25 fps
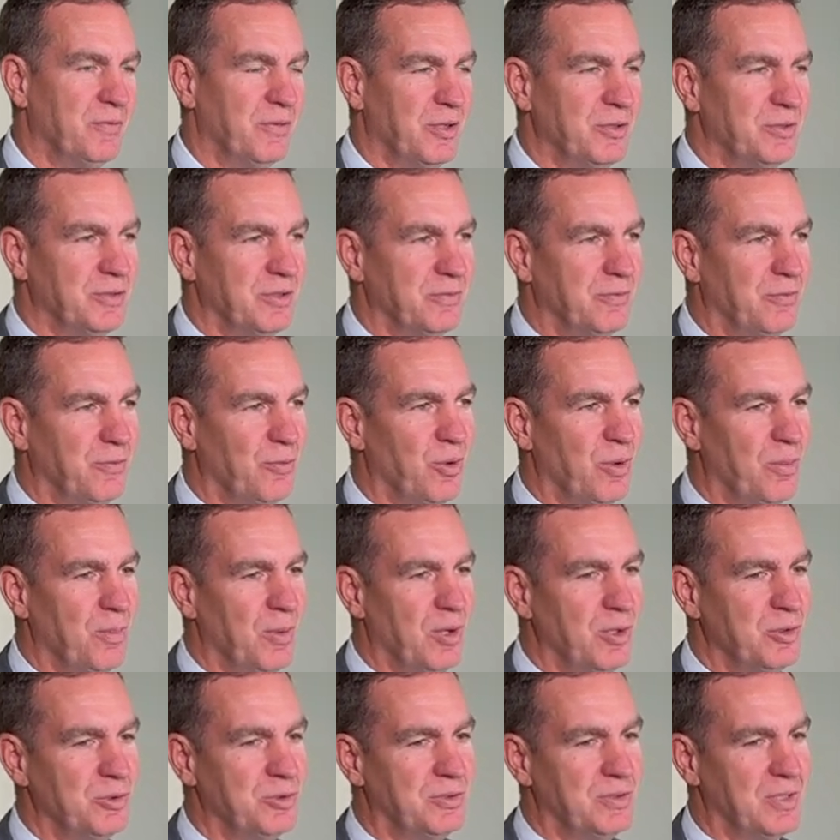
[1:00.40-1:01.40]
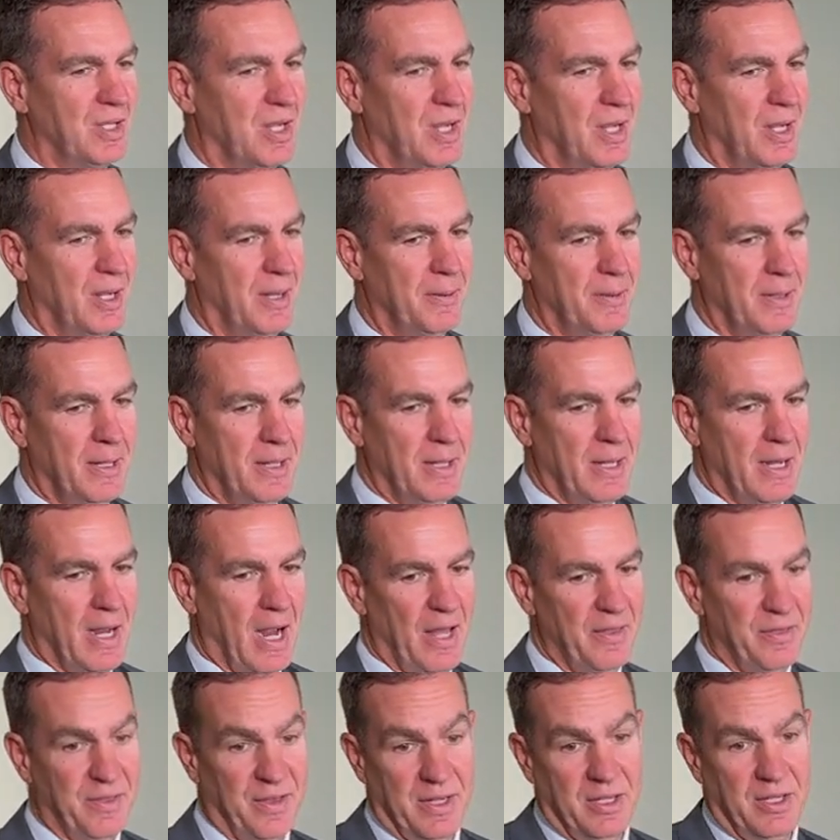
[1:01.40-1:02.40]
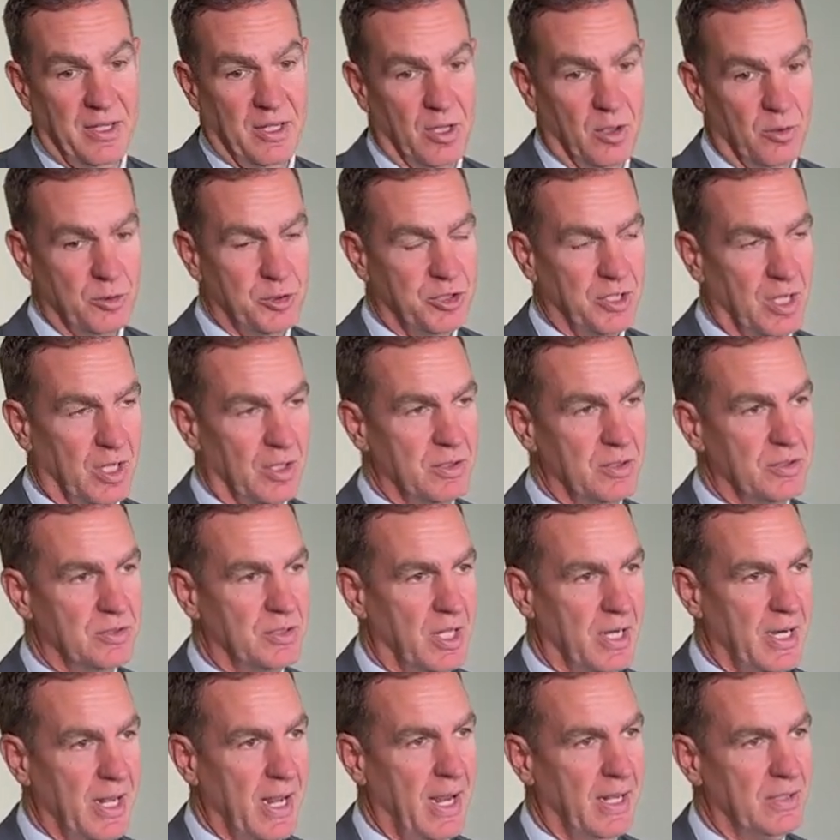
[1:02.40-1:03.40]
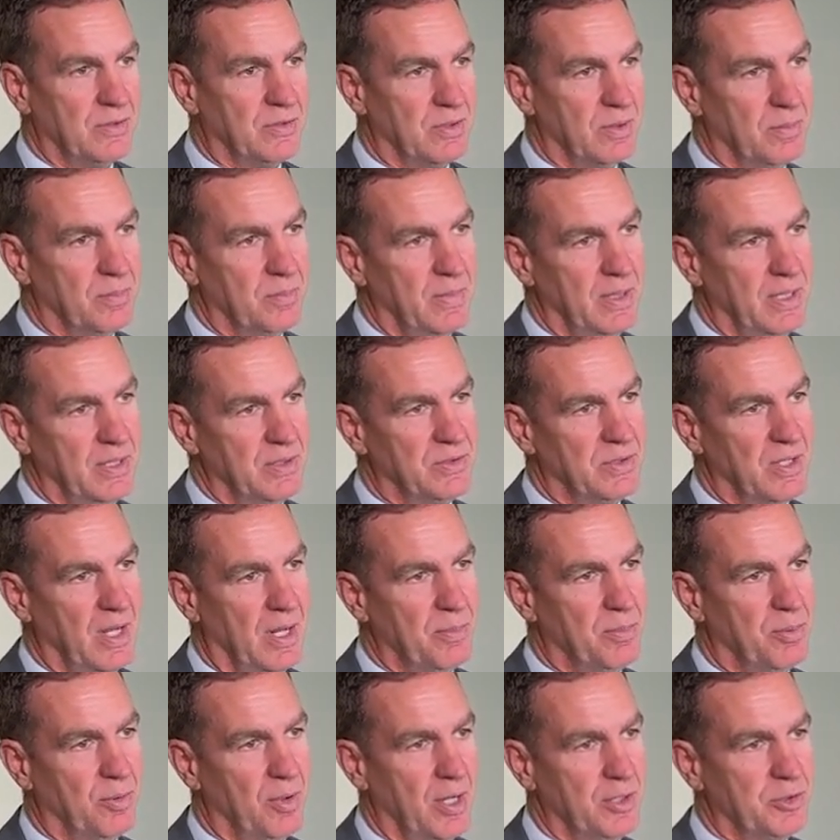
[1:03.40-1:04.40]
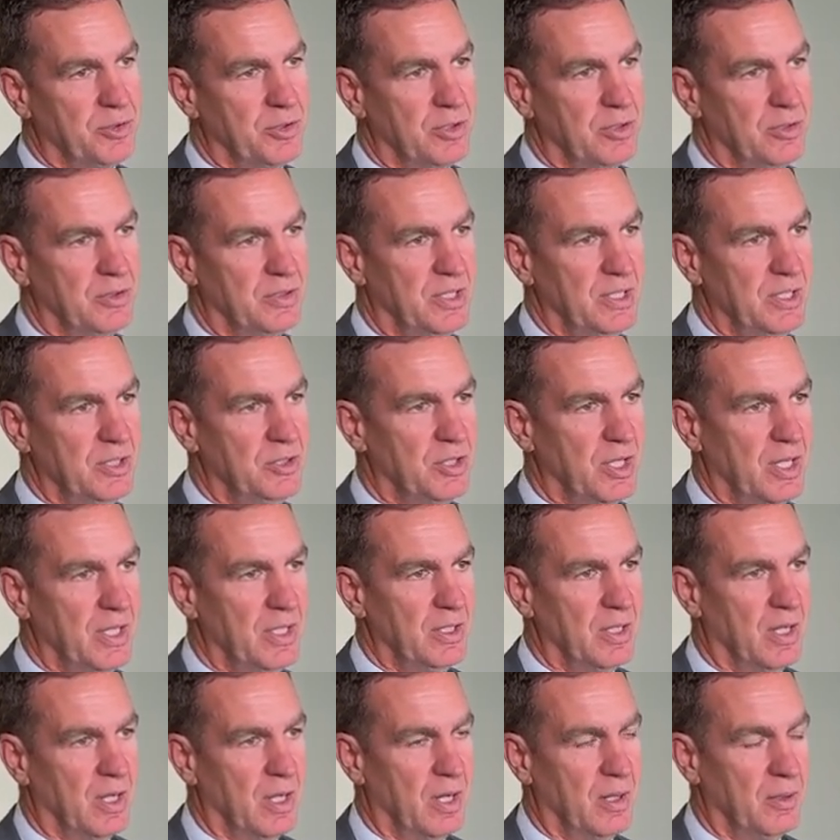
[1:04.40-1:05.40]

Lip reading: first and foremost. I think, you know, Sheldon's going to add some inside pressure. B.J.